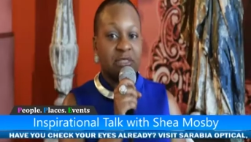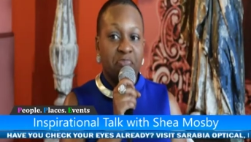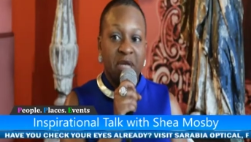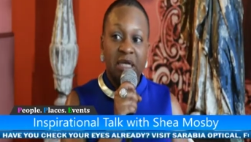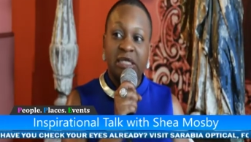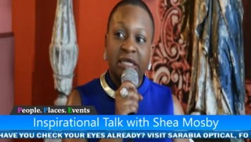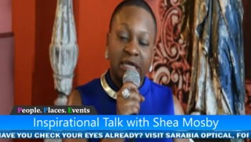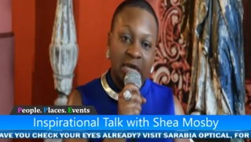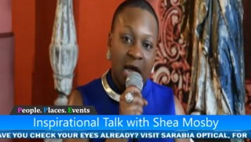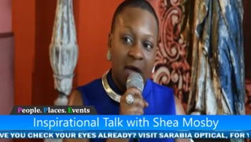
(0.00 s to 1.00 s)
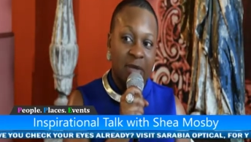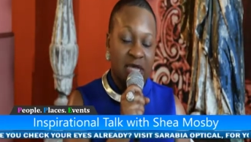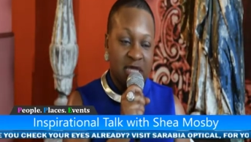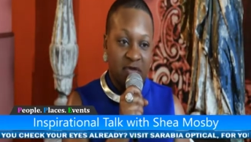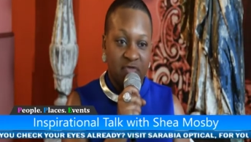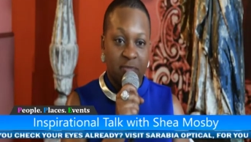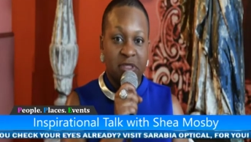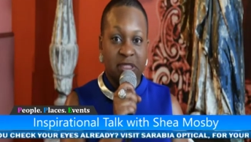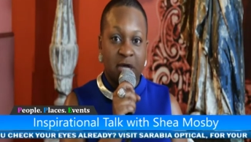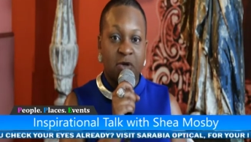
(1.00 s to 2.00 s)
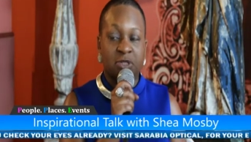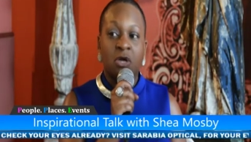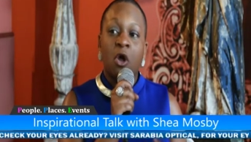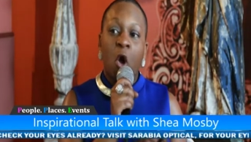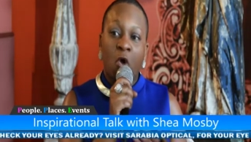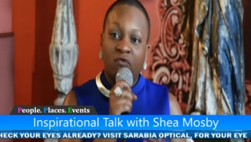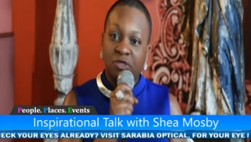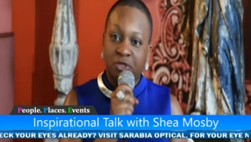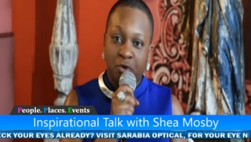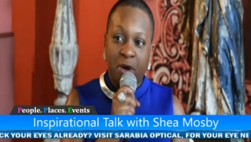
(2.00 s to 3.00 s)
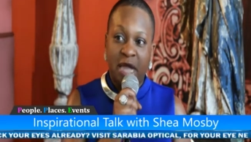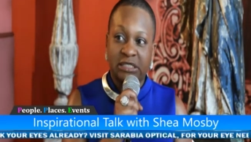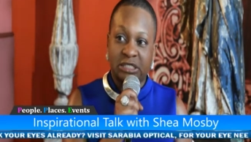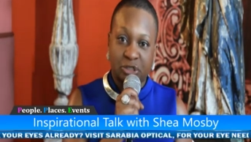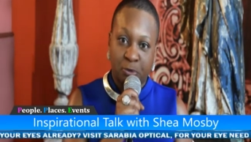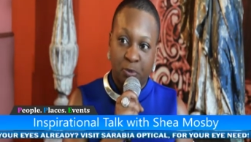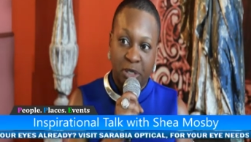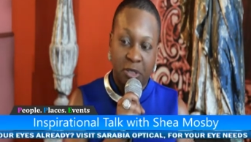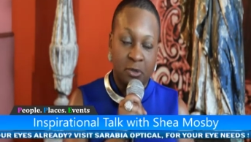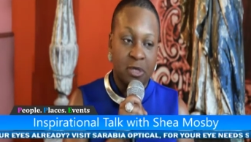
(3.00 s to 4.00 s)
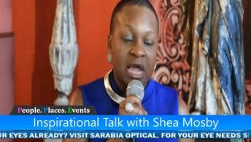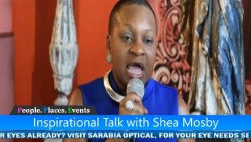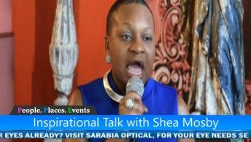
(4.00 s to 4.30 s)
many did come and give themselves over to Christ and surrendered.